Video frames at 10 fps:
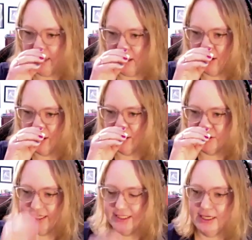are
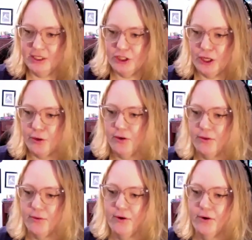chasing each other
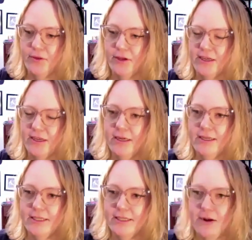through the
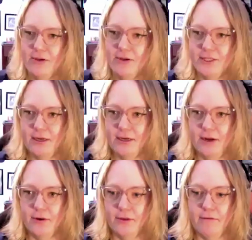tunnels
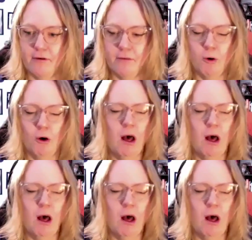under Liverpool.